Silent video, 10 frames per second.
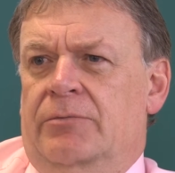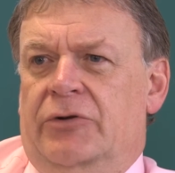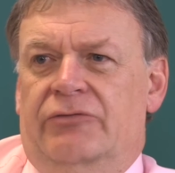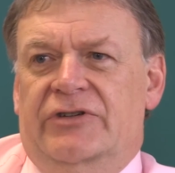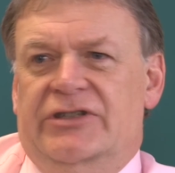
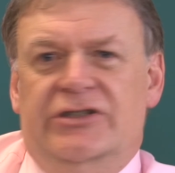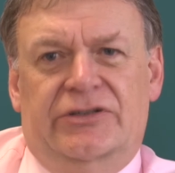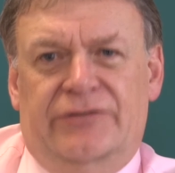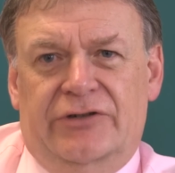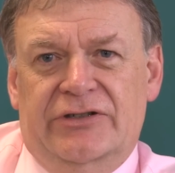But
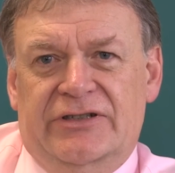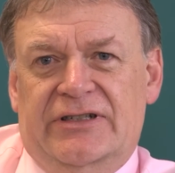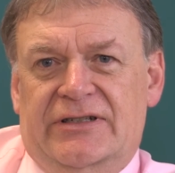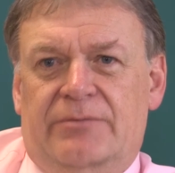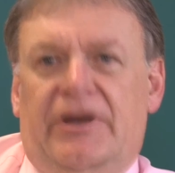research for us
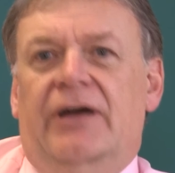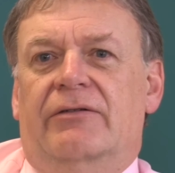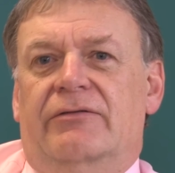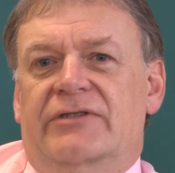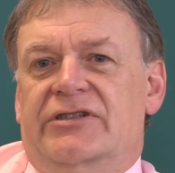is
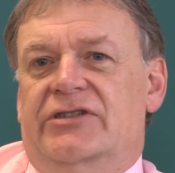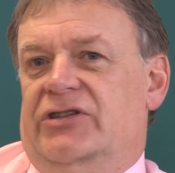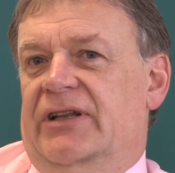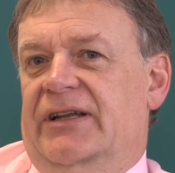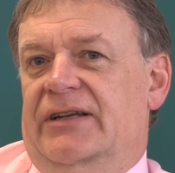about
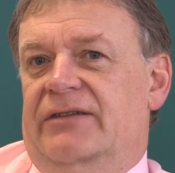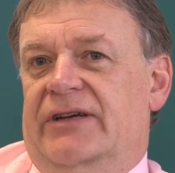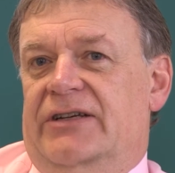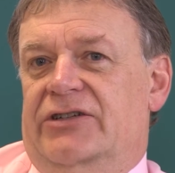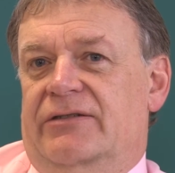research-led
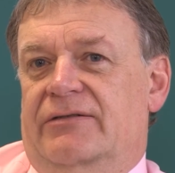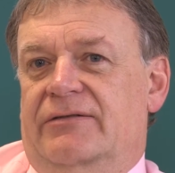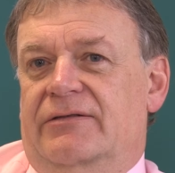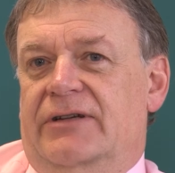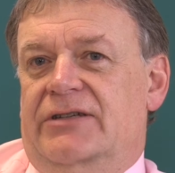innovation.
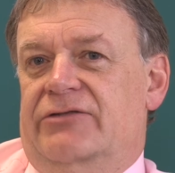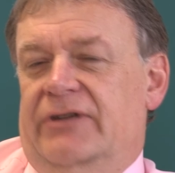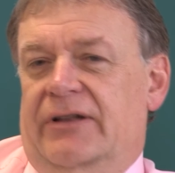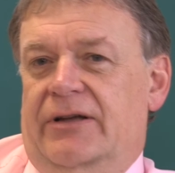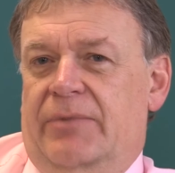It's
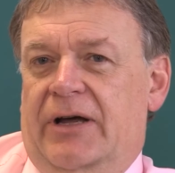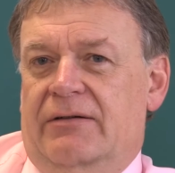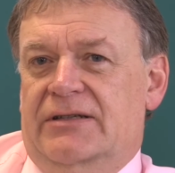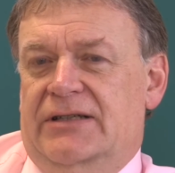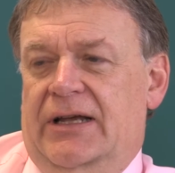really
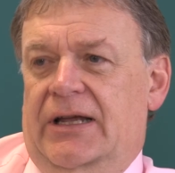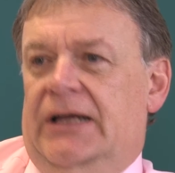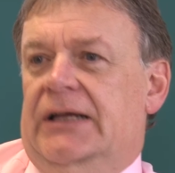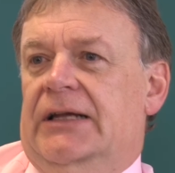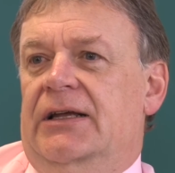about
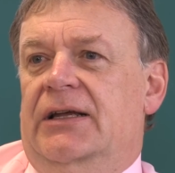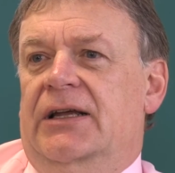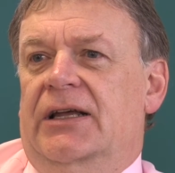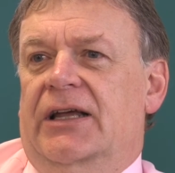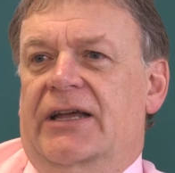saying,
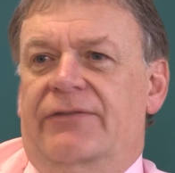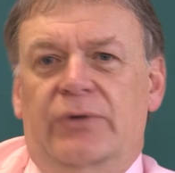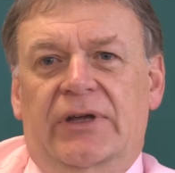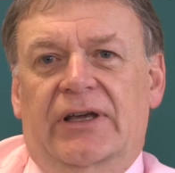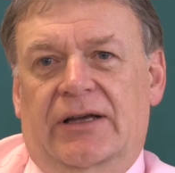if
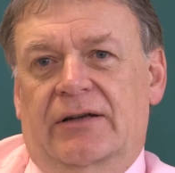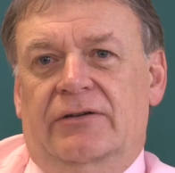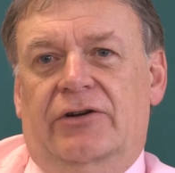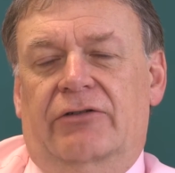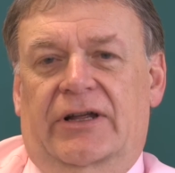we
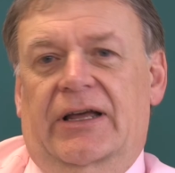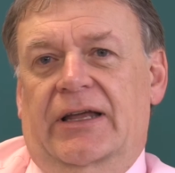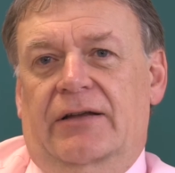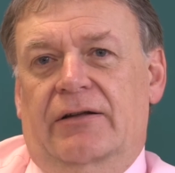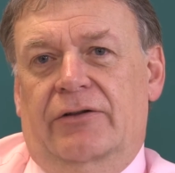can
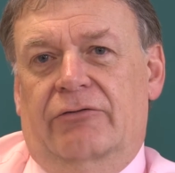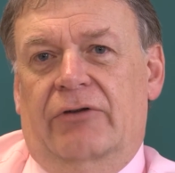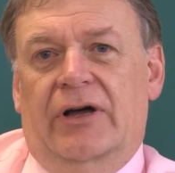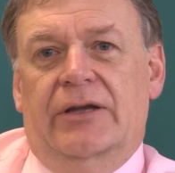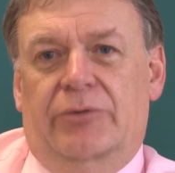create the
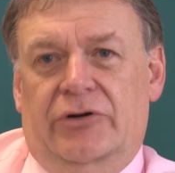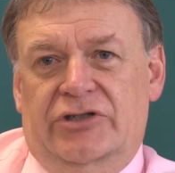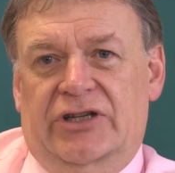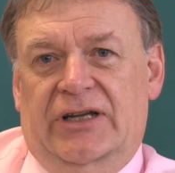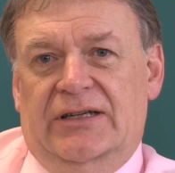right
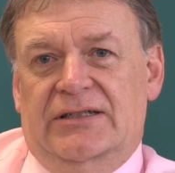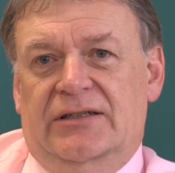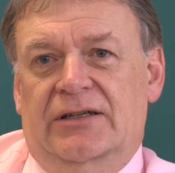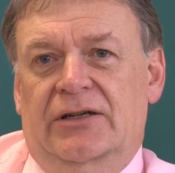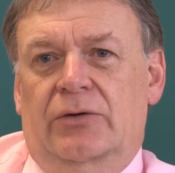projects,
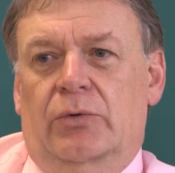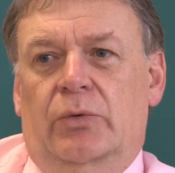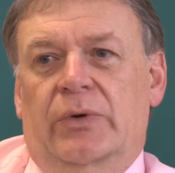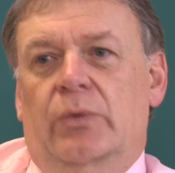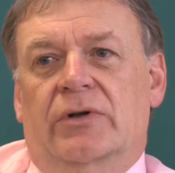what
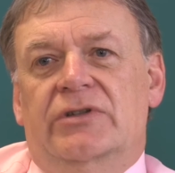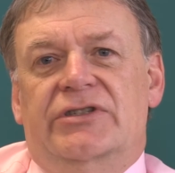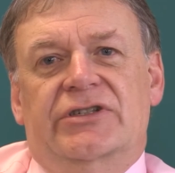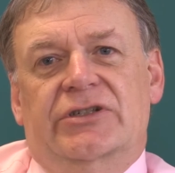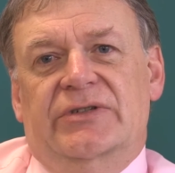we want
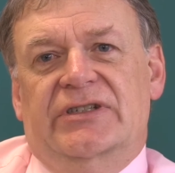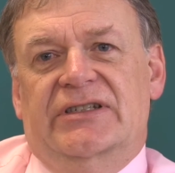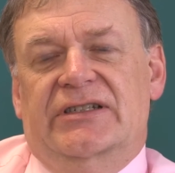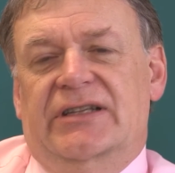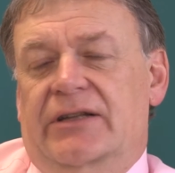to do is to
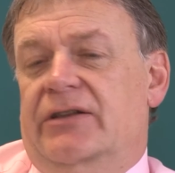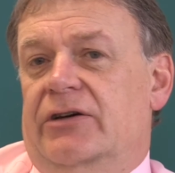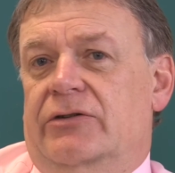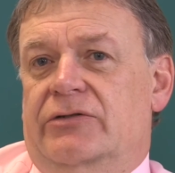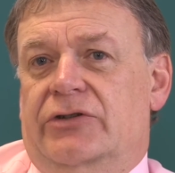see
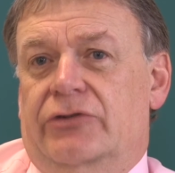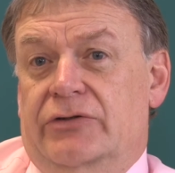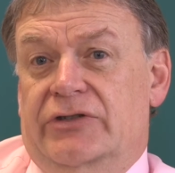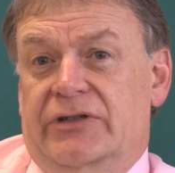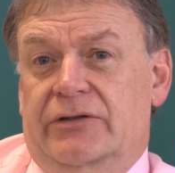those through
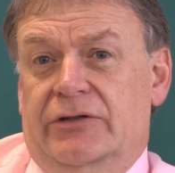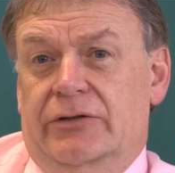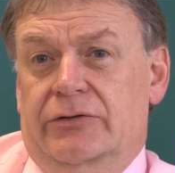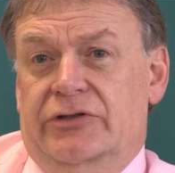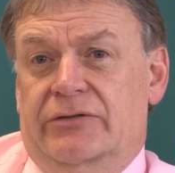to
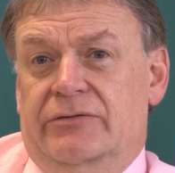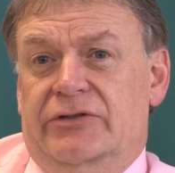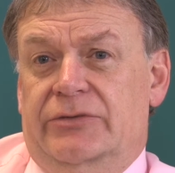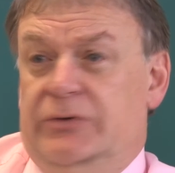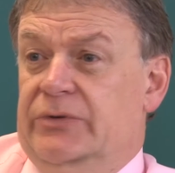conclusion.
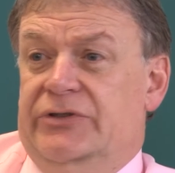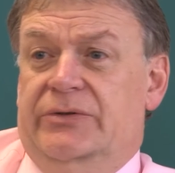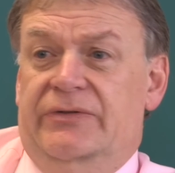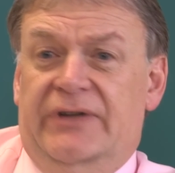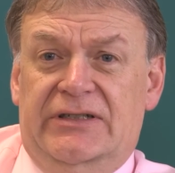So we want to
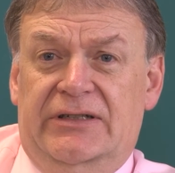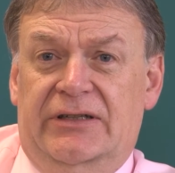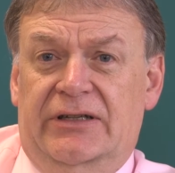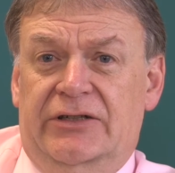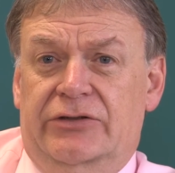invest in
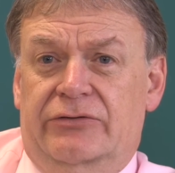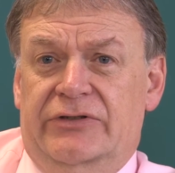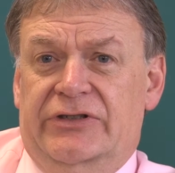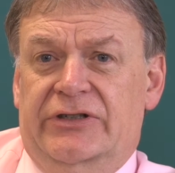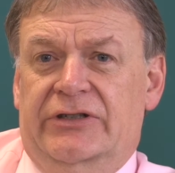the initial
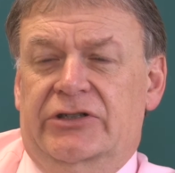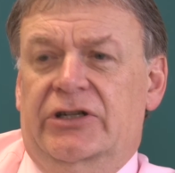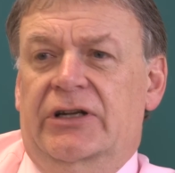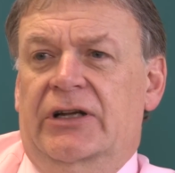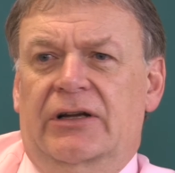research
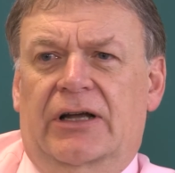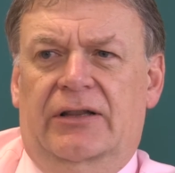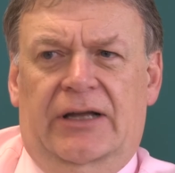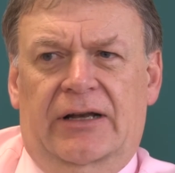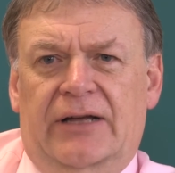
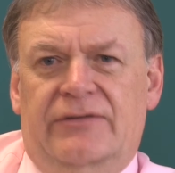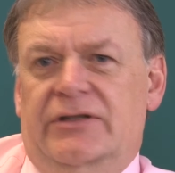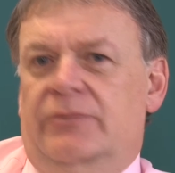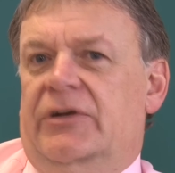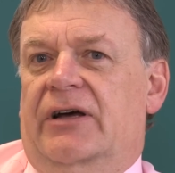and then have
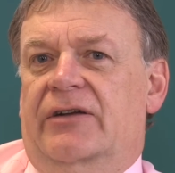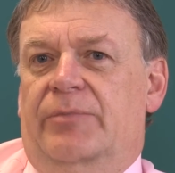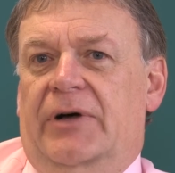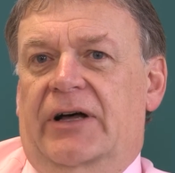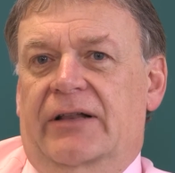some kind of
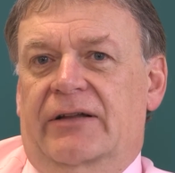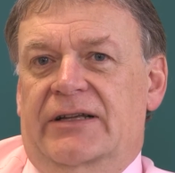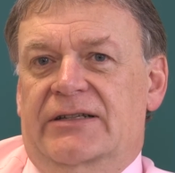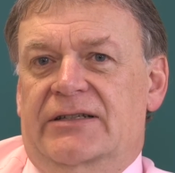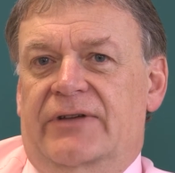pilot
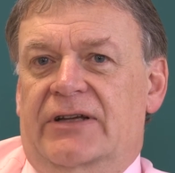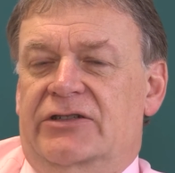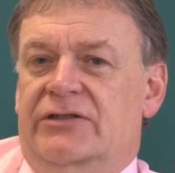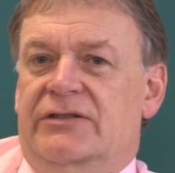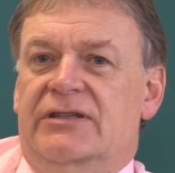
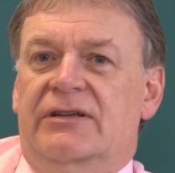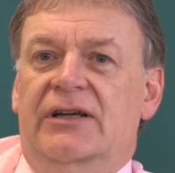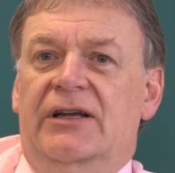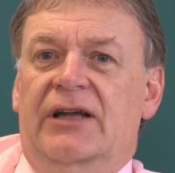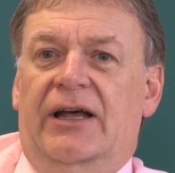interventions
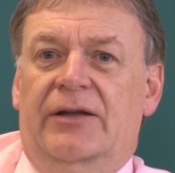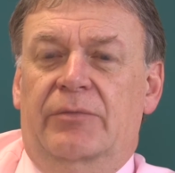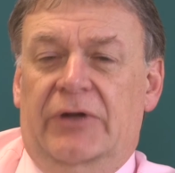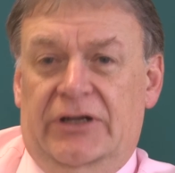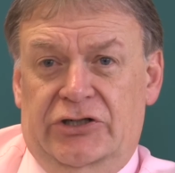and
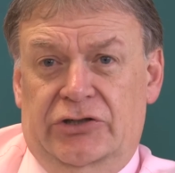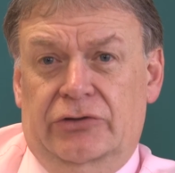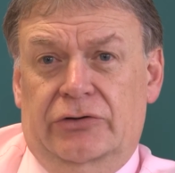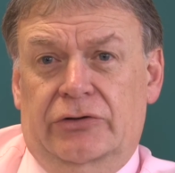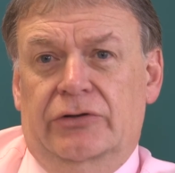make
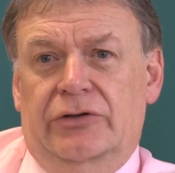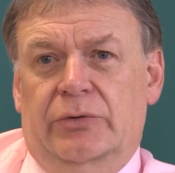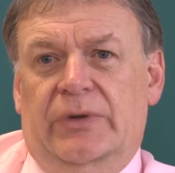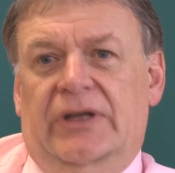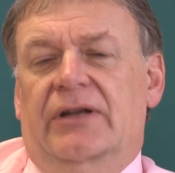sure that
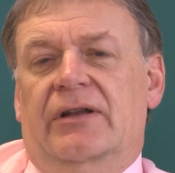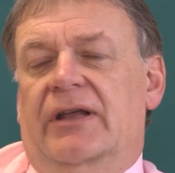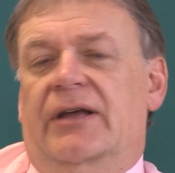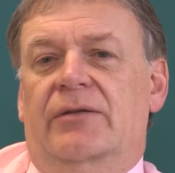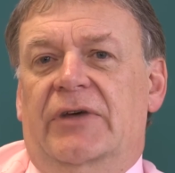we can
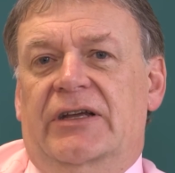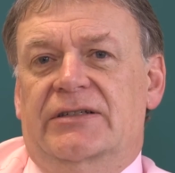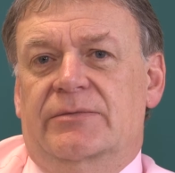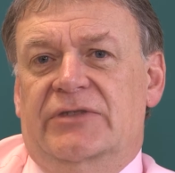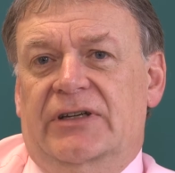then make
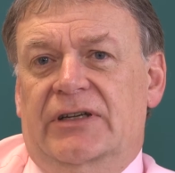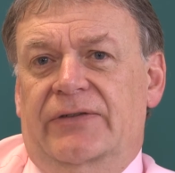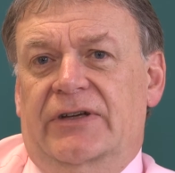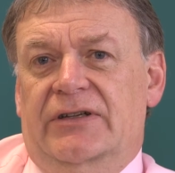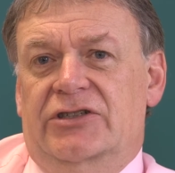some
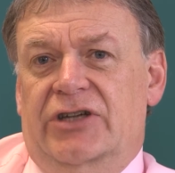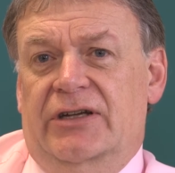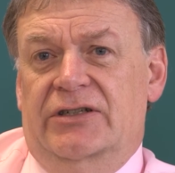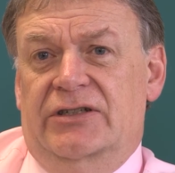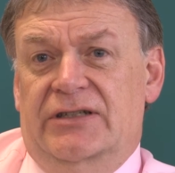significant
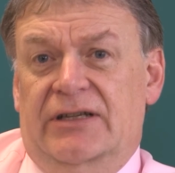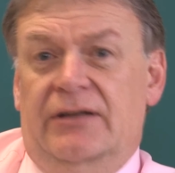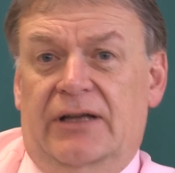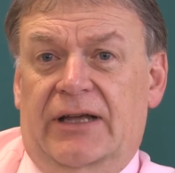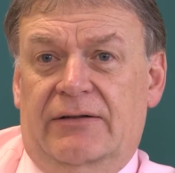changes in
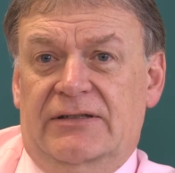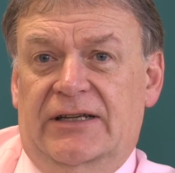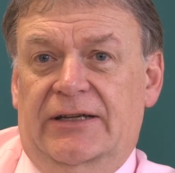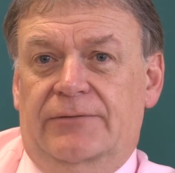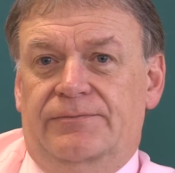the
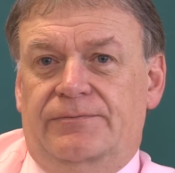county.